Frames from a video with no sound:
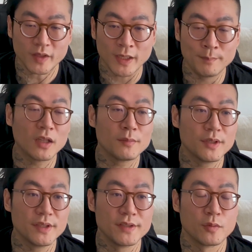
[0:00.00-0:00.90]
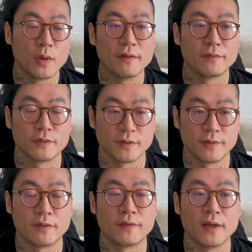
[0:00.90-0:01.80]
and Polymer needs a way to
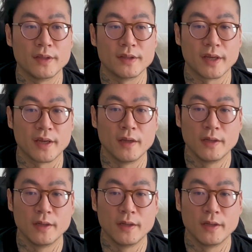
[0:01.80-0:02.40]
verify that the